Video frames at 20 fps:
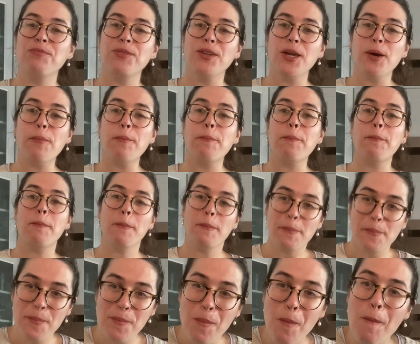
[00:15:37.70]
Yum.
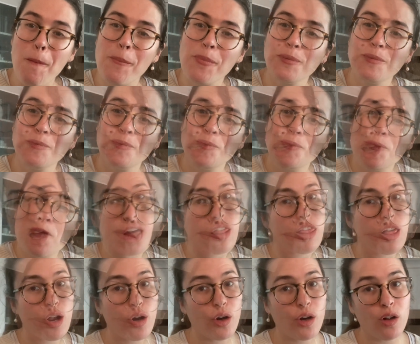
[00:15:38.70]
Let's see how
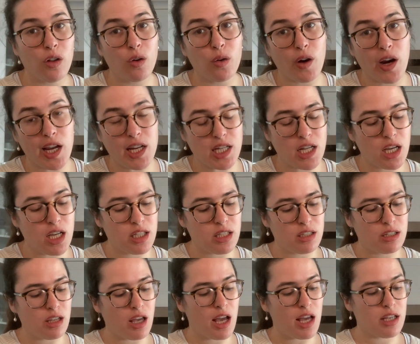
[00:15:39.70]
the Earl Grey
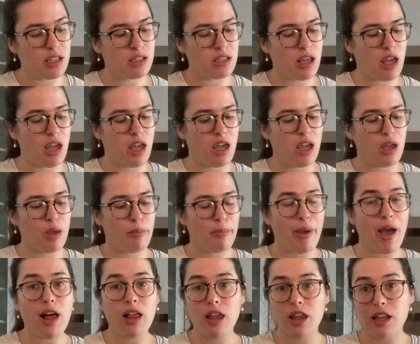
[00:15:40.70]
does as a
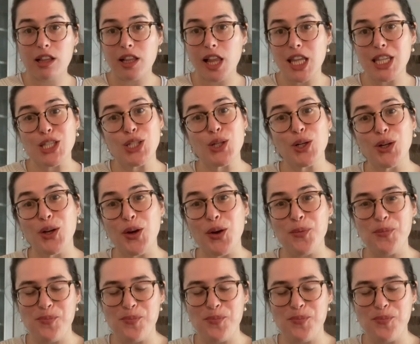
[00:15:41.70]
palate cleanser.